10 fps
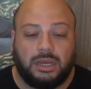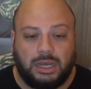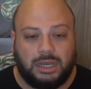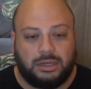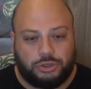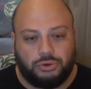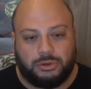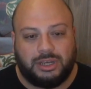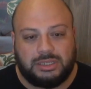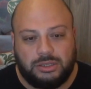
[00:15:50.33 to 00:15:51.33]
Short
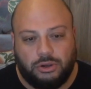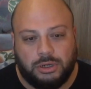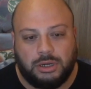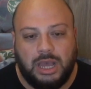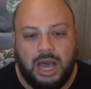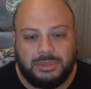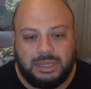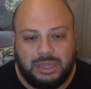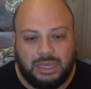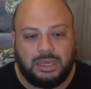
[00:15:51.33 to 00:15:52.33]
rest are a common
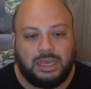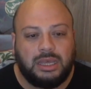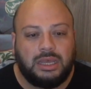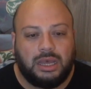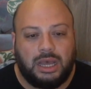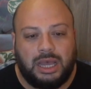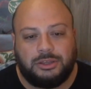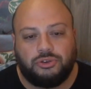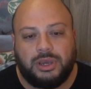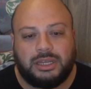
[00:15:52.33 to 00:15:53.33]
thing. And
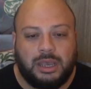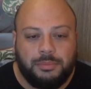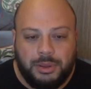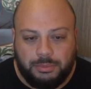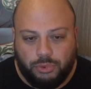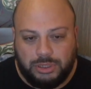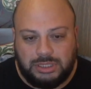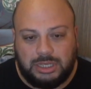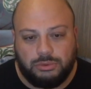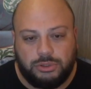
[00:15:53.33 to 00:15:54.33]
you get 10 hit points
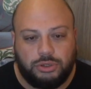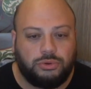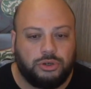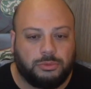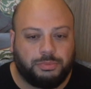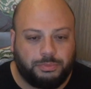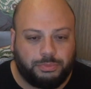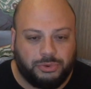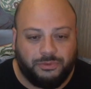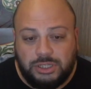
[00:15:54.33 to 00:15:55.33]
equal to your
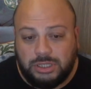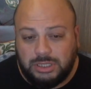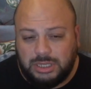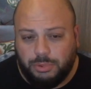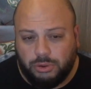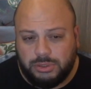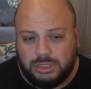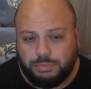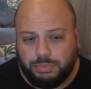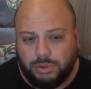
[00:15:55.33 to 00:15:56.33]
proficiency bonus
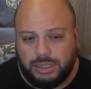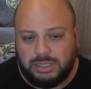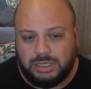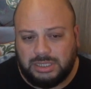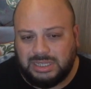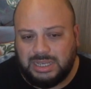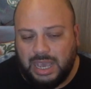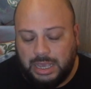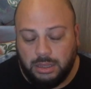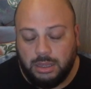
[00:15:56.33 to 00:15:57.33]
plus a
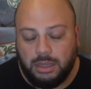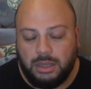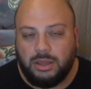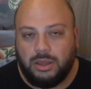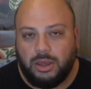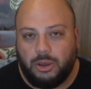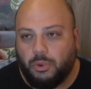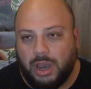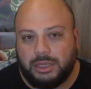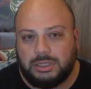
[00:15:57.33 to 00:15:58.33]
D8.
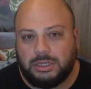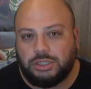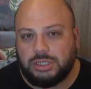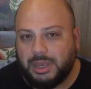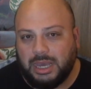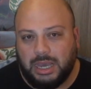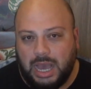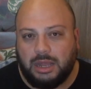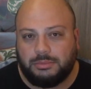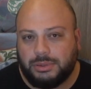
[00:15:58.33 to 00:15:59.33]
Why don't they just make it
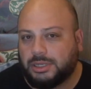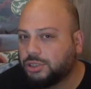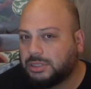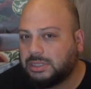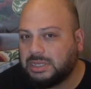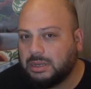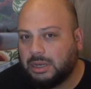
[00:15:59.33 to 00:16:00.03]
con plus your a